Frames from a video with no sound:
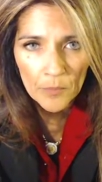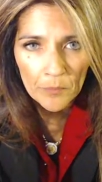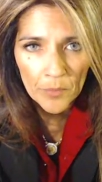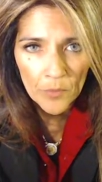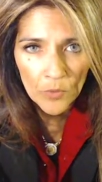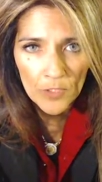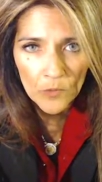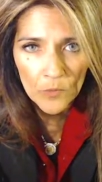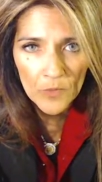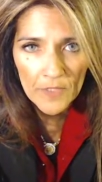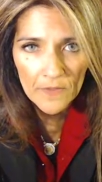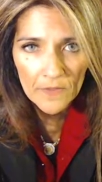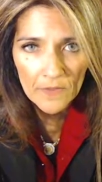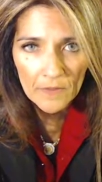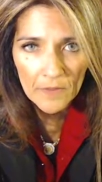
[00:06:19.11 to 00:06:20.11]
born with
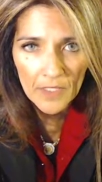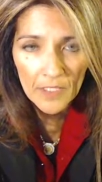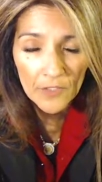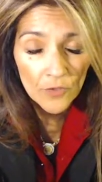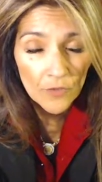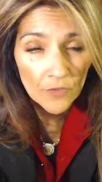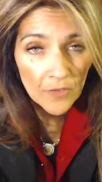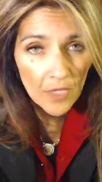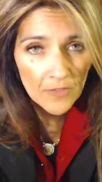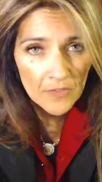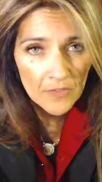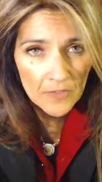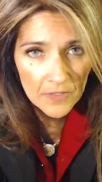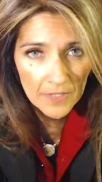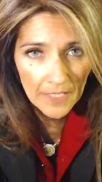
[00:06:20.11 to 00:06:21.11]
and you've
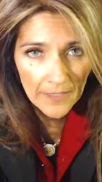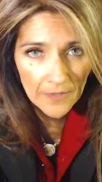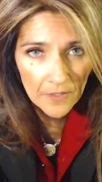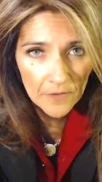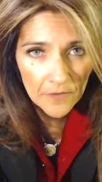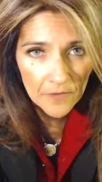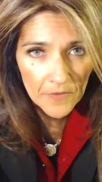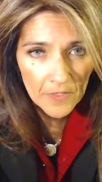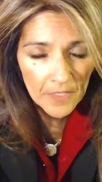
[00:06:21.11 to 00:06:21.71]
lost sight of,